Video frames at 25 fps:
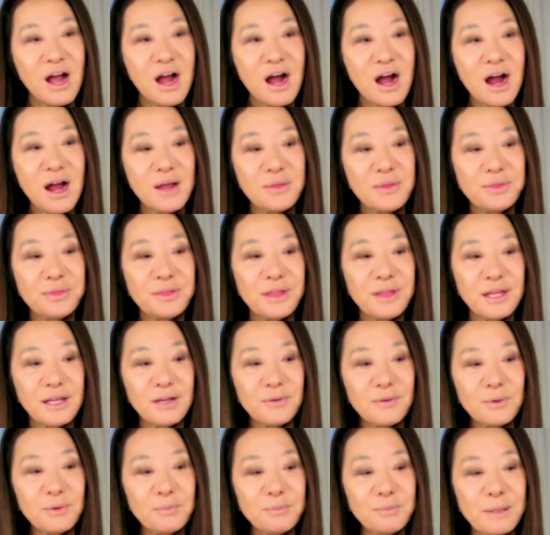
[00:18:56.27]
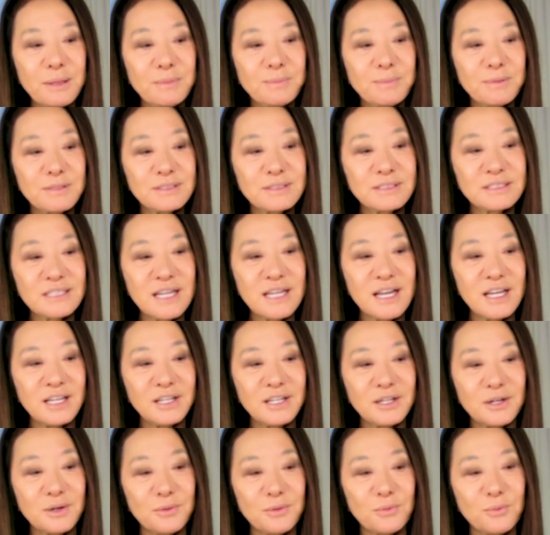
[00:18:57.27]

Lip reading: I think when people say, you know,